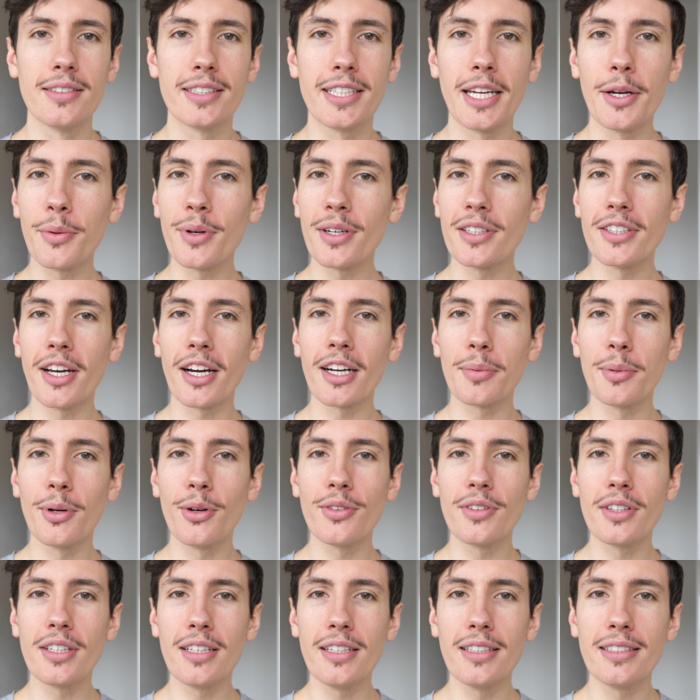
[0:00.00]
Today we're going to talk
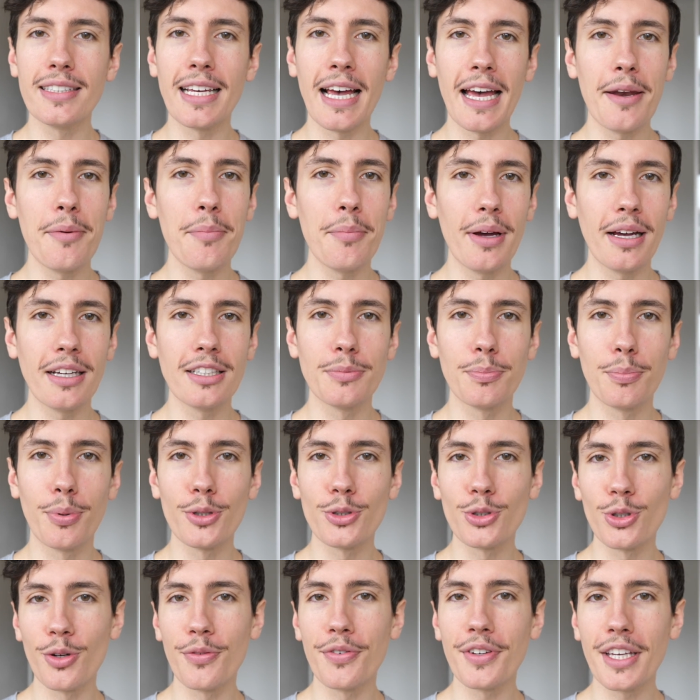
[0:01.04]
about the 10 best
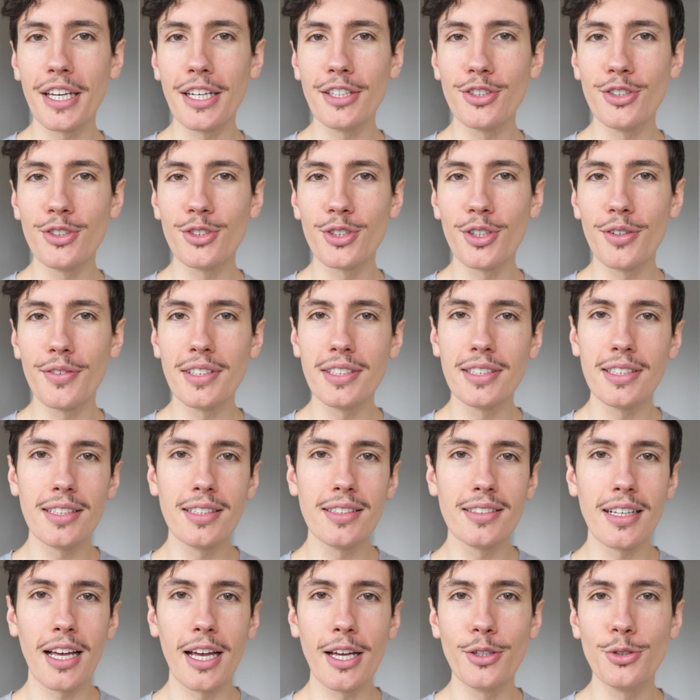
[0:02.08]
push notification
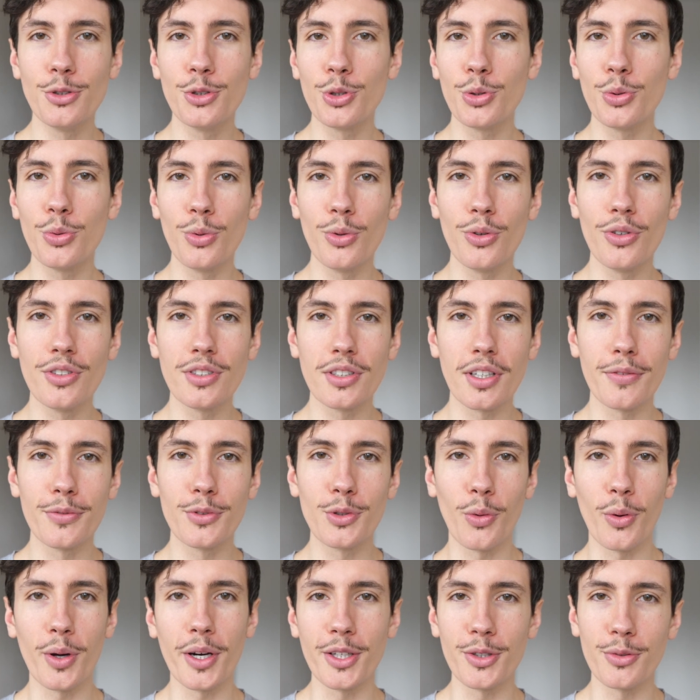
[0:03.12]
services and tools of
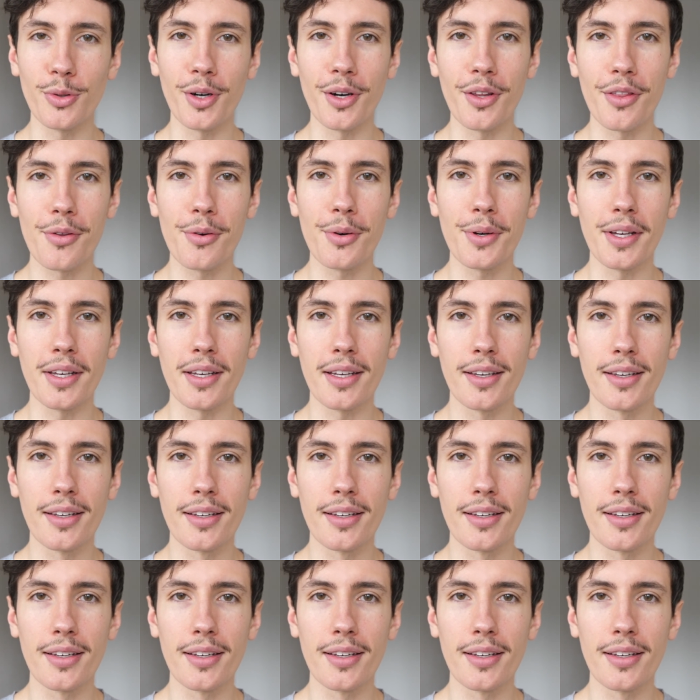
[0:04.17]
2023.